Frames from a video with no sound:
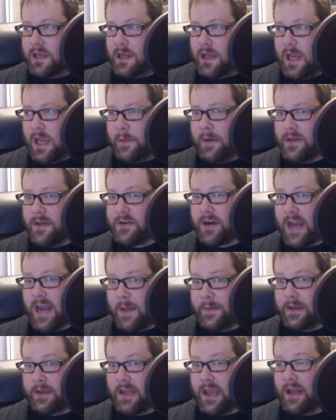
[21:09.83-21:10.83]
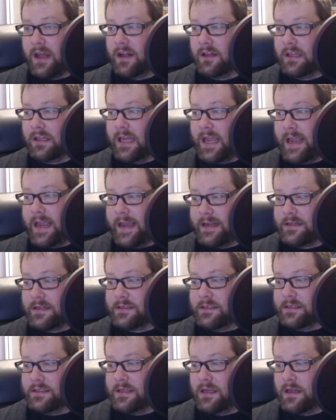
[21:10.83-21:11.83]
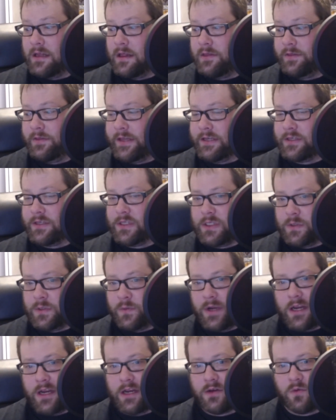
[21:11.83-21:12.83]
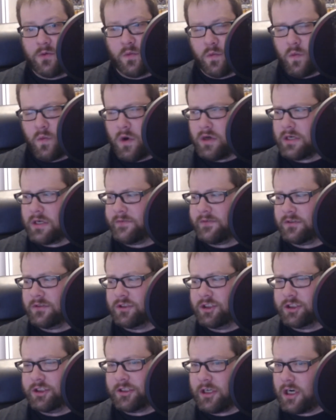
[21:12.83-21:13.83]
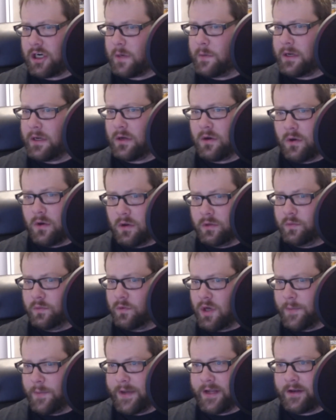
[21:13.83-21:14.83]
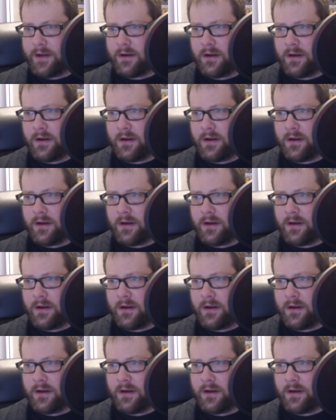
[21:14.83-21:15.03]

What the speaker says: And Mother Abigail is this sweet, wonderful, charming old woman